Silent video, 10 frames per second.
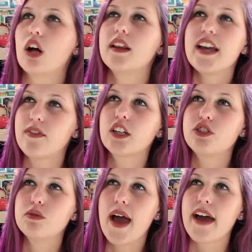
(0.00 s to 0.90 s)
haul, if I could
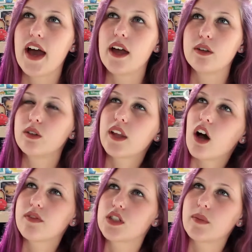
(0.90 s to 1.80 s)
do math, I like
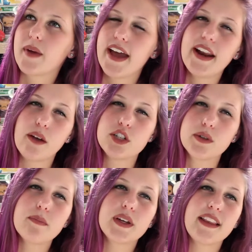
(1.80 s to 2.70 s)
off the top of my head, I would do
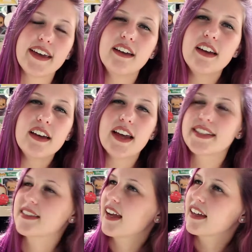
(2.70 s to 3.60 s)
it, but like,
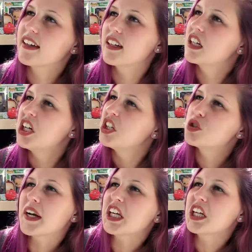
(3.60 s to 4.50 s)
it's like
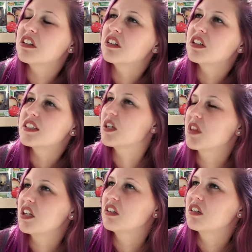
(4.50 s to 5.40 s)
twenty
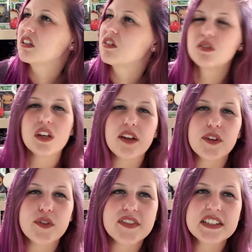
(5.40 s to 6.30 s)
something and
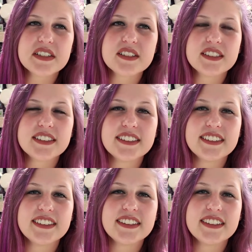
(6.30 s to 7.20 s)
fifty-five cents.
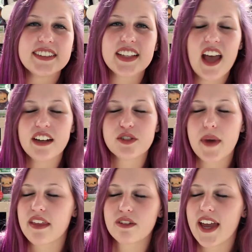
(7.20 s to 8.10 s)
I don't do
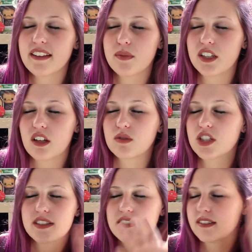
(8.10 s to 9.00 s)
math, okay? Leave me alone.
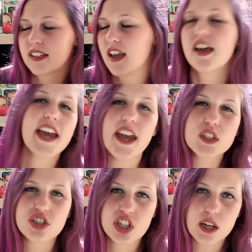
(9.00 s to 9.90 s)
Just, it
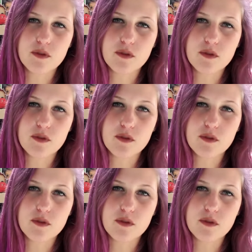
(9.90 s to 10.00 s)
was cheap